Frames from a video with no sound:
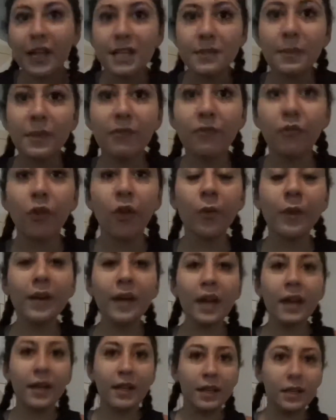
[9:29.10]
guys, before we
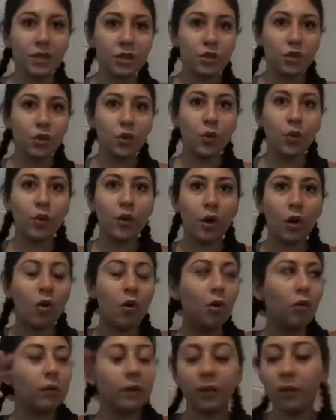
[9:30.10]
get into the
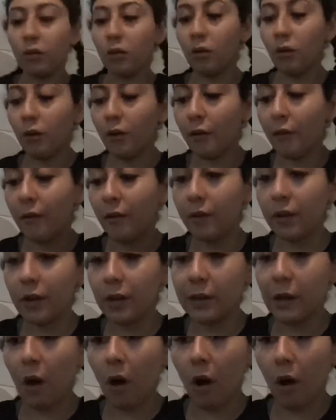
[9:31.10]
whole little
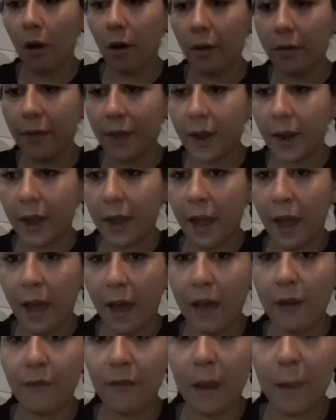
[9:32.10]
haul that I
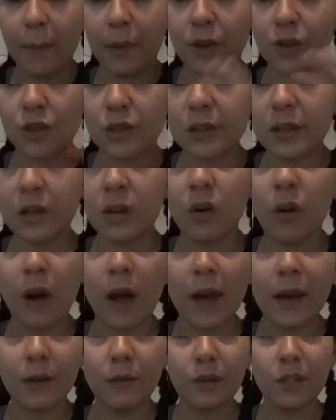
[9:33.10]
have, I'm just gonna go
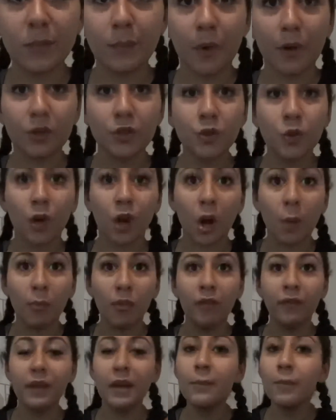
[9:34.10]
ahead and respond to a couple
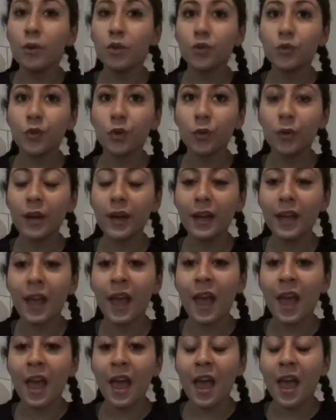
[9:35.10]
of emails real quick,
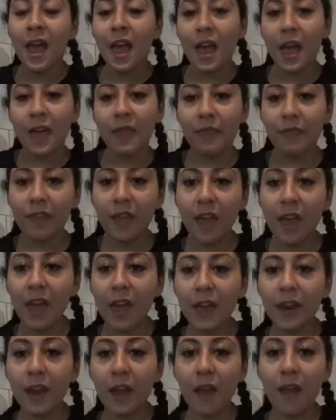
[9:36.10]
and
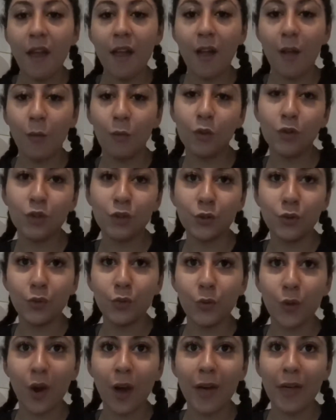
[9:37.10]
then we'll
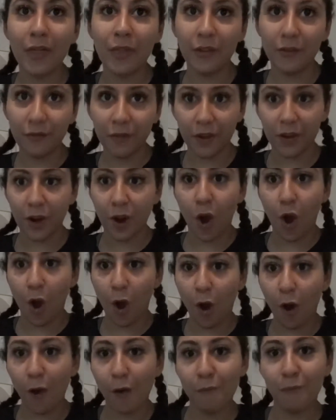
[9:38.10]
do the fun
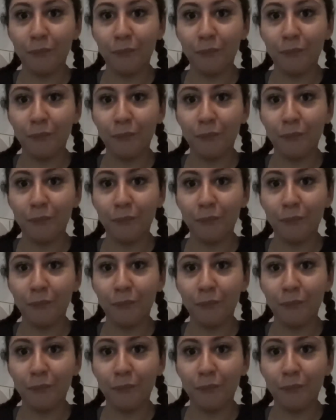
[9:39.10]
haul.